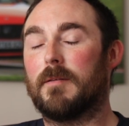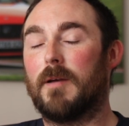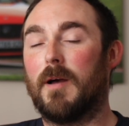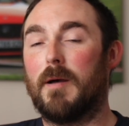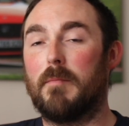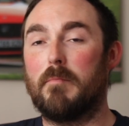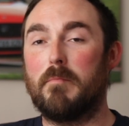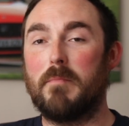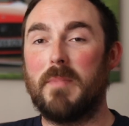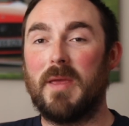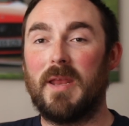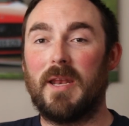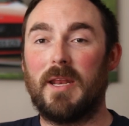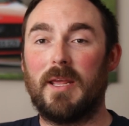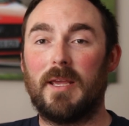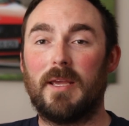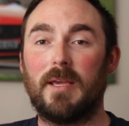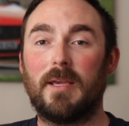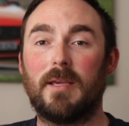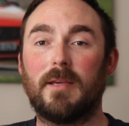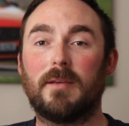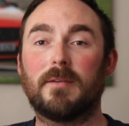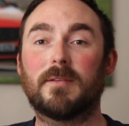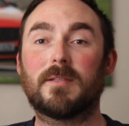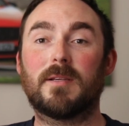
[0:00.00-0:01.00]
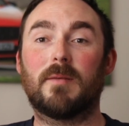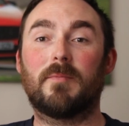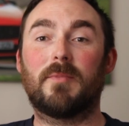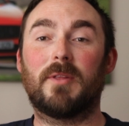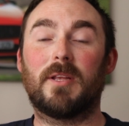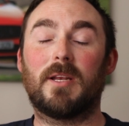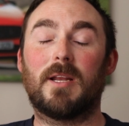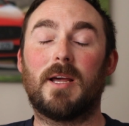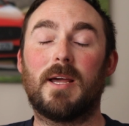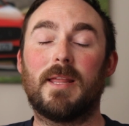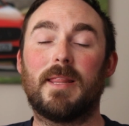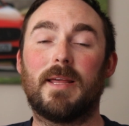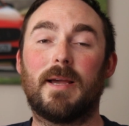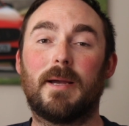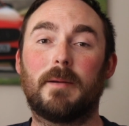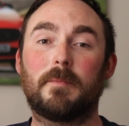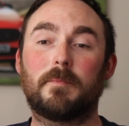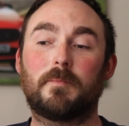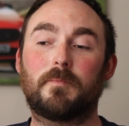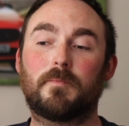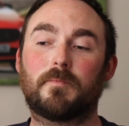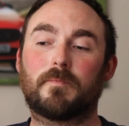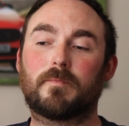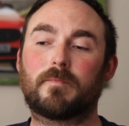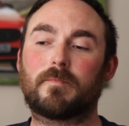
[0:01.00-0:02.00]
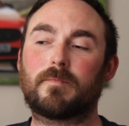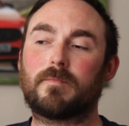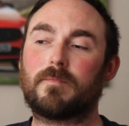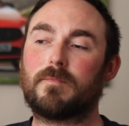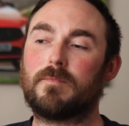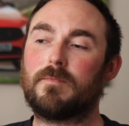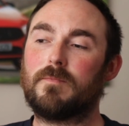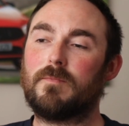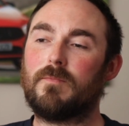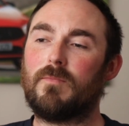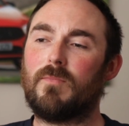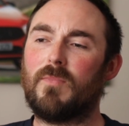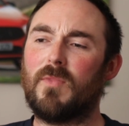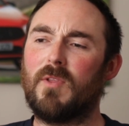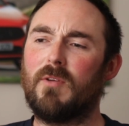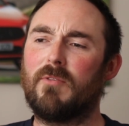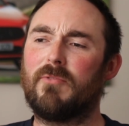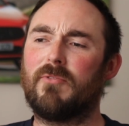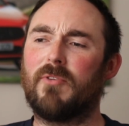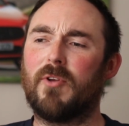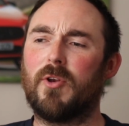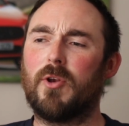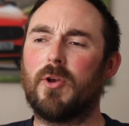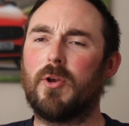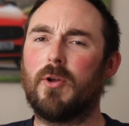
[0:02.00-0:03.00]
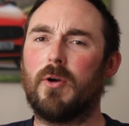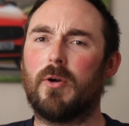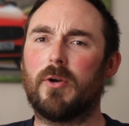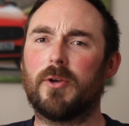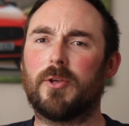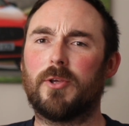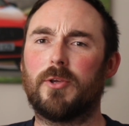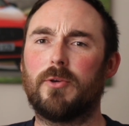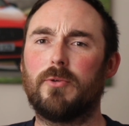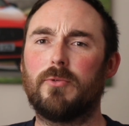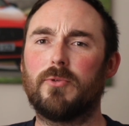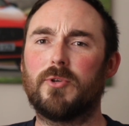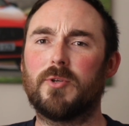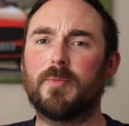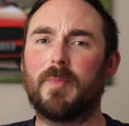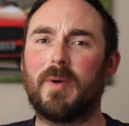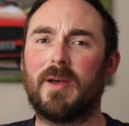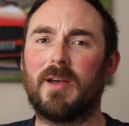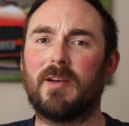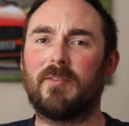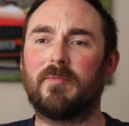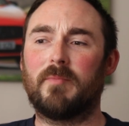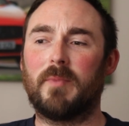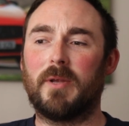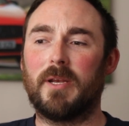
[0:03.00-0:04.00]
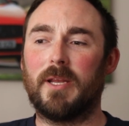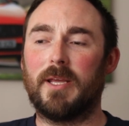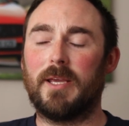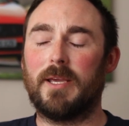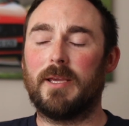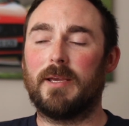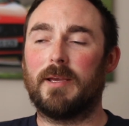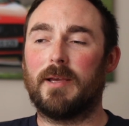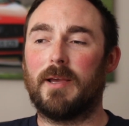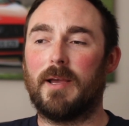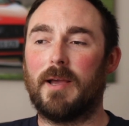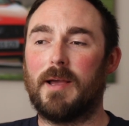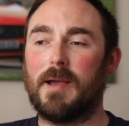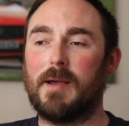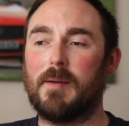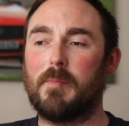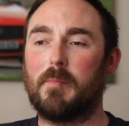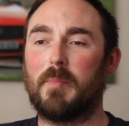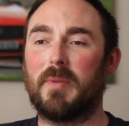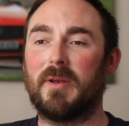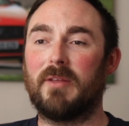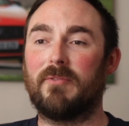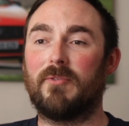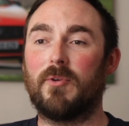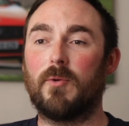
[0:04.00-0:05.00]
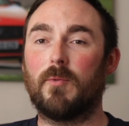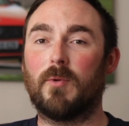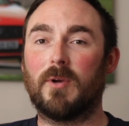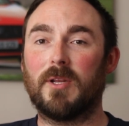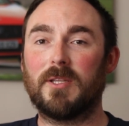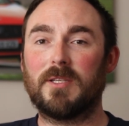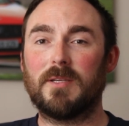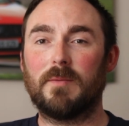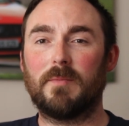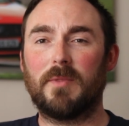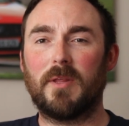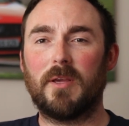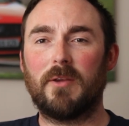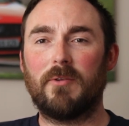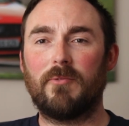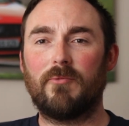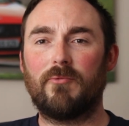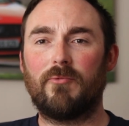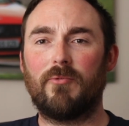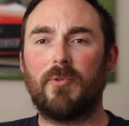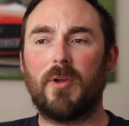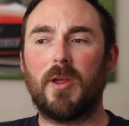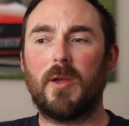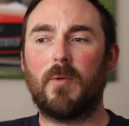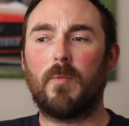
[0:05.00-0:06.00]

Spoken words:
Mini, something like that, for not a huge amount of money. But if you wanted something rear